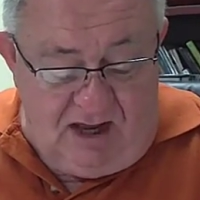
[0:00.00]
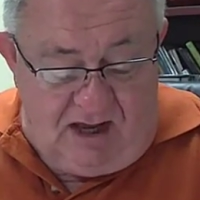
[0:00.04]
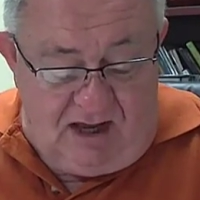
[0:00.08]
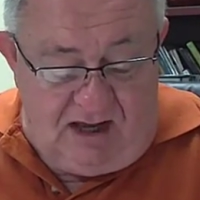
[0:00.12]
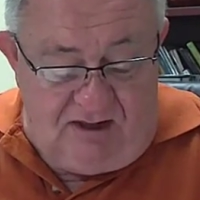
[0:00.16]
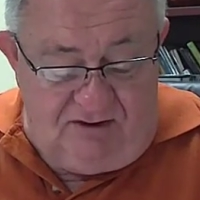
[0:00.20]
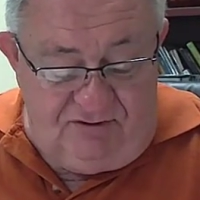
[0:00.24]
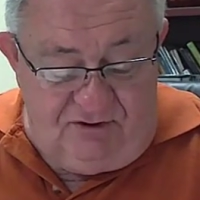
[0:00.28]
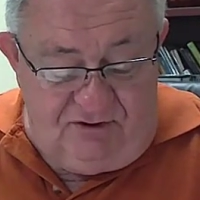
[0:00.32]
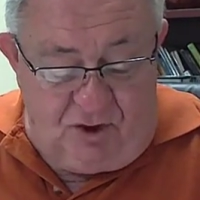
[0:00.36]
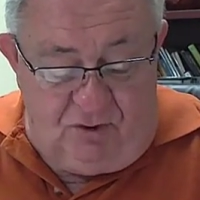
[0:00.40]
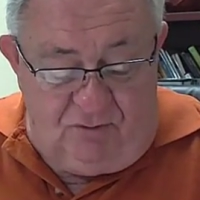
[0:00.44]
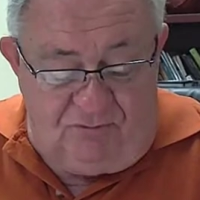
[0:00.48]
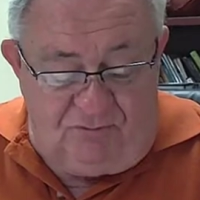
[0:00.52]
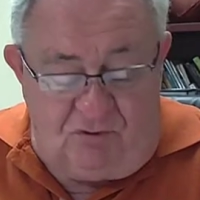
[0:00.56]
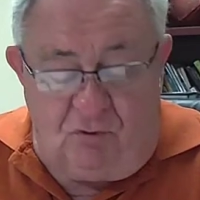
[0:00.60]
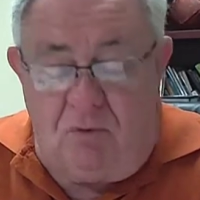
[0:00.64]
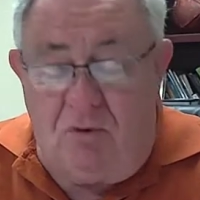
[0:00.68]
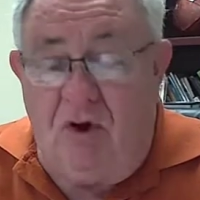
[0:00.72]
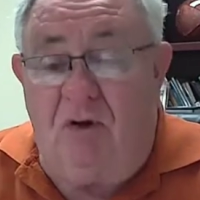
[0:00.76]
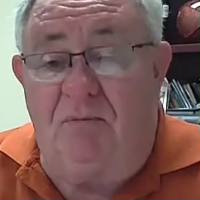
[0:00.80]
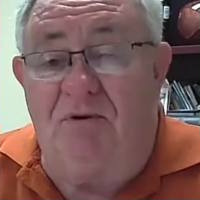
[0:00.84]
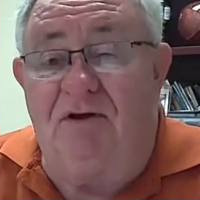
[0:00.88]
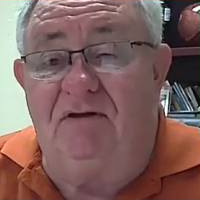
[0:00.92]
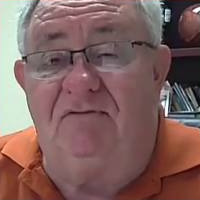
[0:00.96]
uh, the
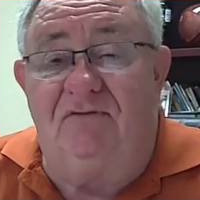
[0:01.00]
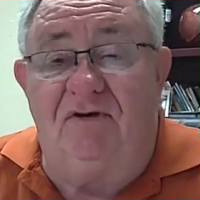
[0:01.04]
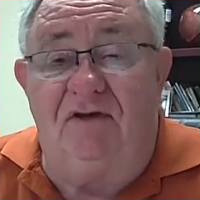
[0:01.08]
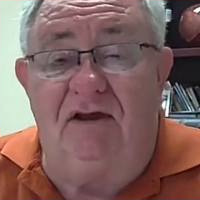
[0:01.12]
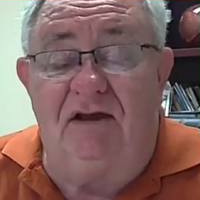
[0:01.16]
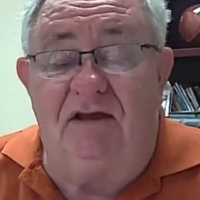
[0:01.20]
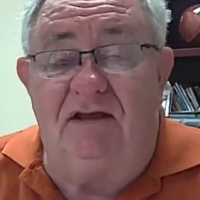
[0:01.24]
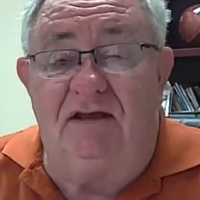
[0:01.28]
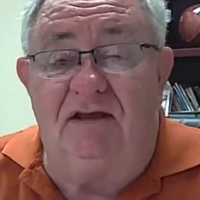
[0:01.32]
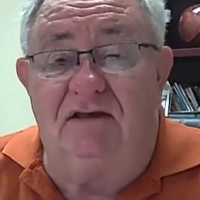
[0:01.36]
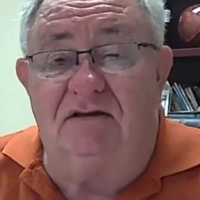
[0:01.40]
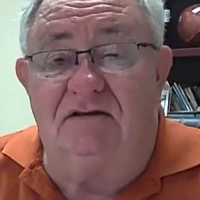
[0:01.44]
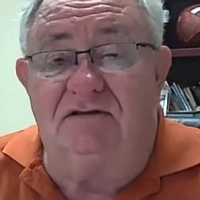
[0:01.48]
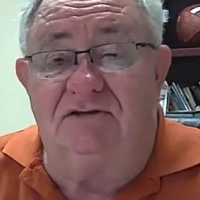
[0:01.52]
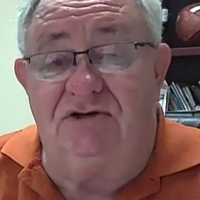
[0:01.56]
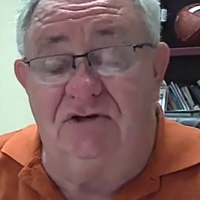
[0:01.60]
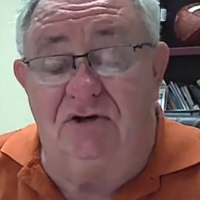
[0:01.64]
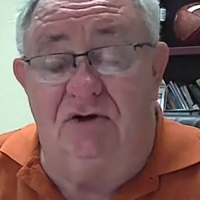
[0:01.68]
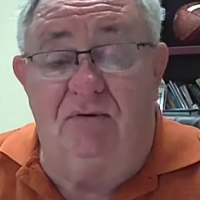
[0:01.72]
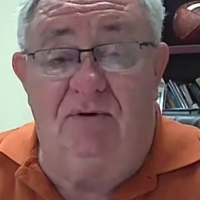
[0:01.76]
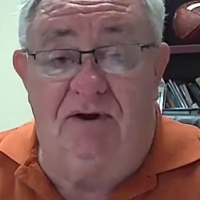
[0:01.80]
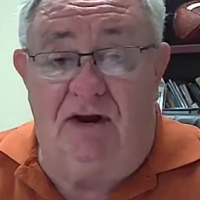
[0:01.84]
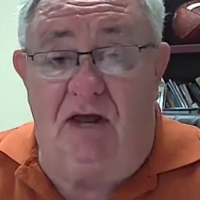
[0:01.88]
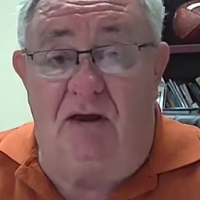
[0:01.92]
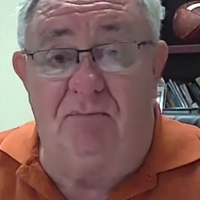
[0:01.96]
overwhelming feeling is,
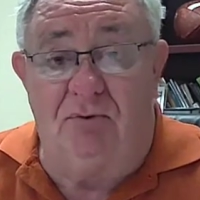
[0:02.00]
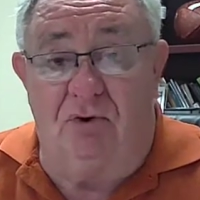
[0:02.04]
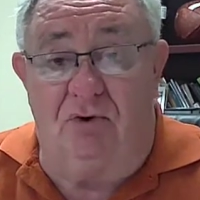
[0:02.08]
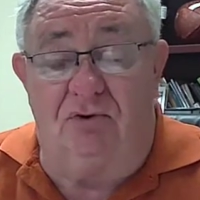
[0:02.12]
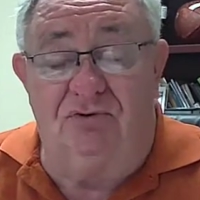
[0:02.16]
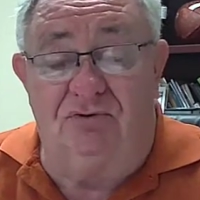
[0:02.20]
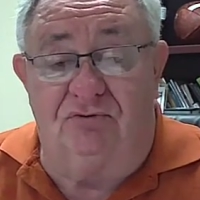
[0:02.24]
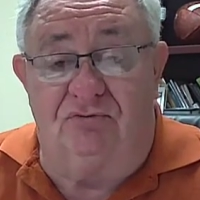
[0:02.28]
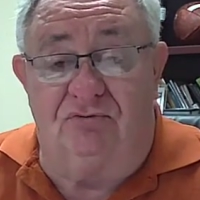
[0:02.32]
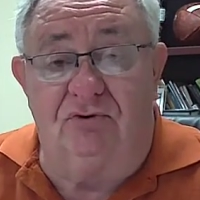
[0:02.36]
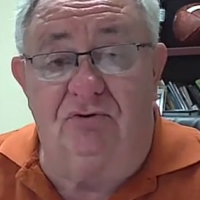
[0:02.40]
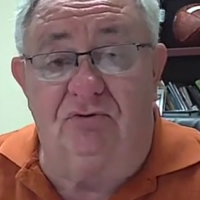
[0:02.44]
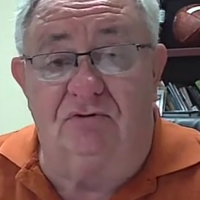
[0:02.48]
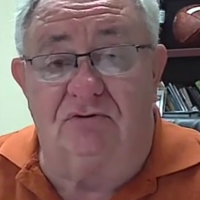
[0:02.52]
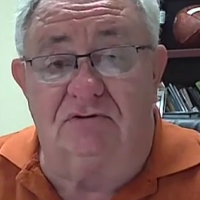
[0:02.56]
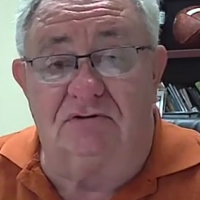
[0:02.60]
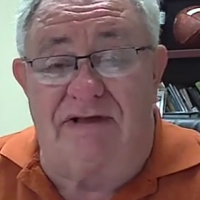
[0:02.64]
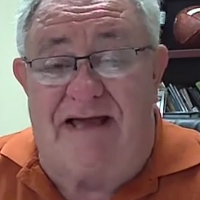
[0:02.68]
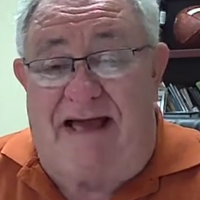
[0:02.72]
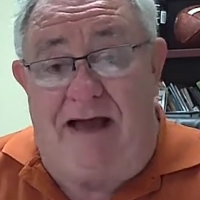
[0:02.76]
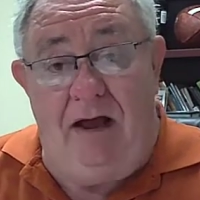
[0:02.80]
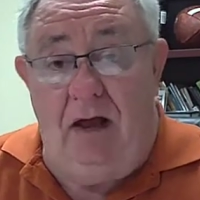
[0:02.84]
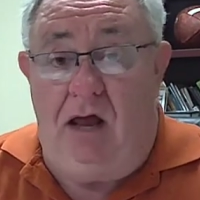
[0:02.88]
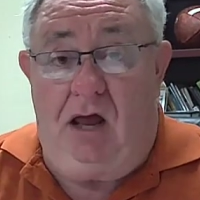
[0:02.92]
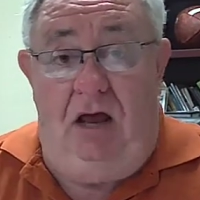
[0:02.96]
you know what, I broke the
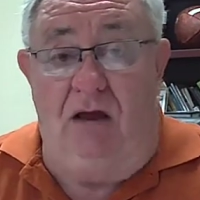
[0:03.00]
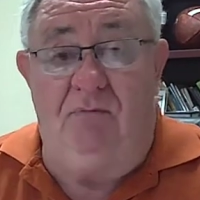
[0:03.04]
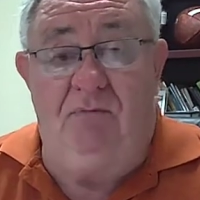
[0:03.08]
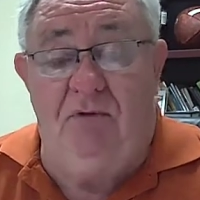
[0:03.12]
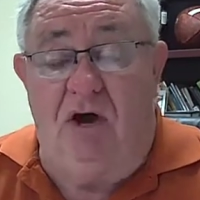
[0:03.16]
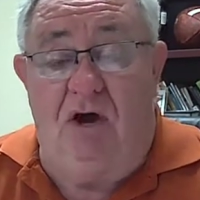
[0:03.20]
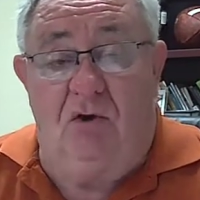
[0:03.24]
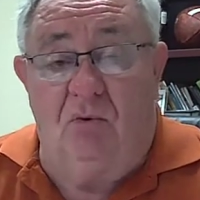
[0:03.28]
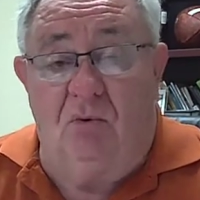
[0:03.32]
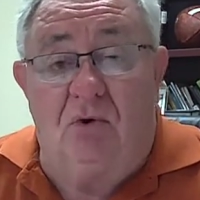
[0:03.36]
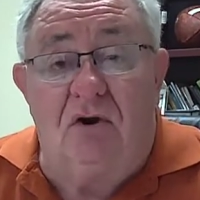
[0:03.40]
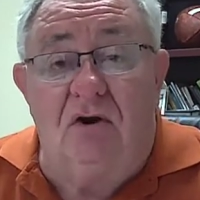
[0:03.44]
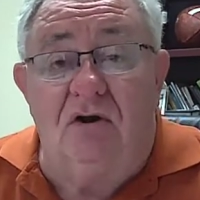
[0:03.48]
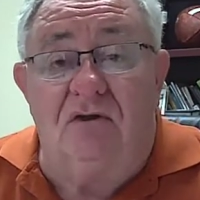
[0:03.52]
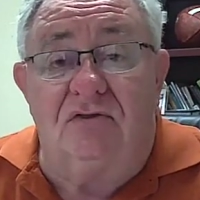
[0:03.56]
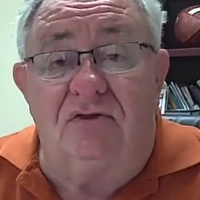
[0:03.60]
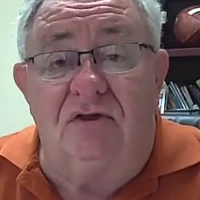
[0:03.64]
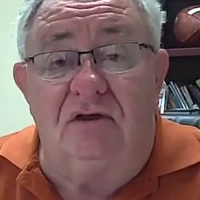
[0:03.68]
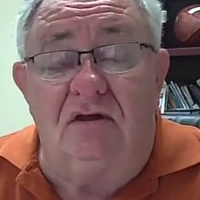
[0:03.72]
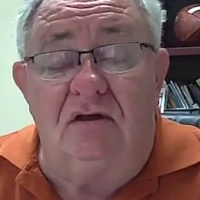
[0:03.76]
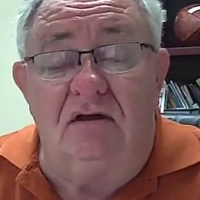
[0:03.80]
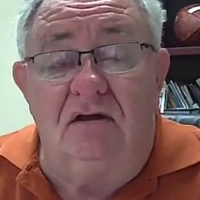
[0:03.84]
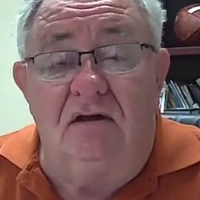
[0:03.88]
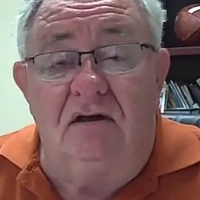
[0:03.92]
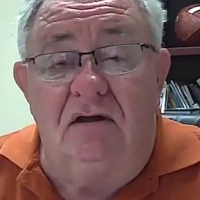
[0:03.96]
rules. I, I'm not
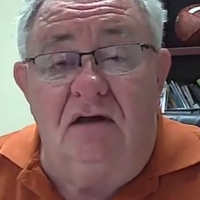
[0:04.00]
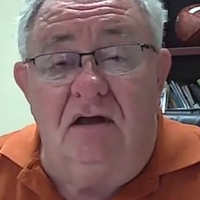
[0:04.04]
worthy.